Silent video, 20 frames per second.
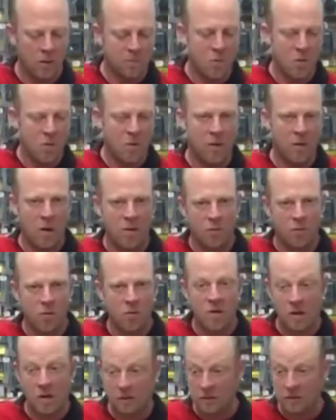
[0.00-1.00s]

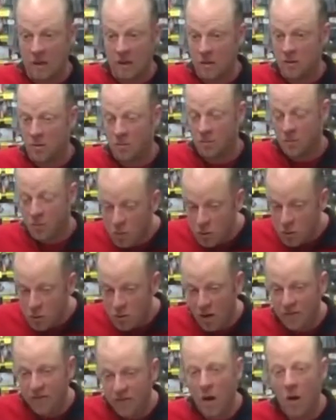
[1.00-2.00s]
Vortex has got some new
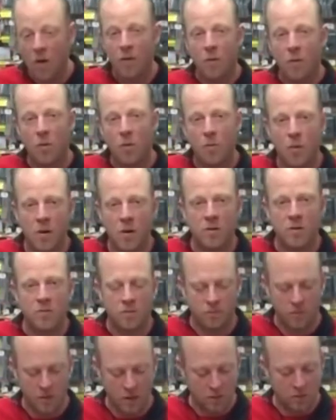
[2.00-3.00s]
stuff out that we're pretty
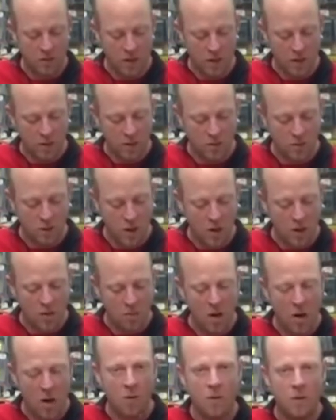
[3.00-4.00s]
excited to talk
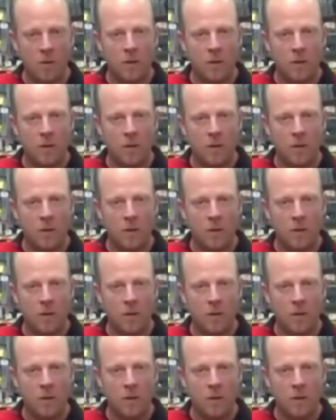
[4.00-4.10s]
about.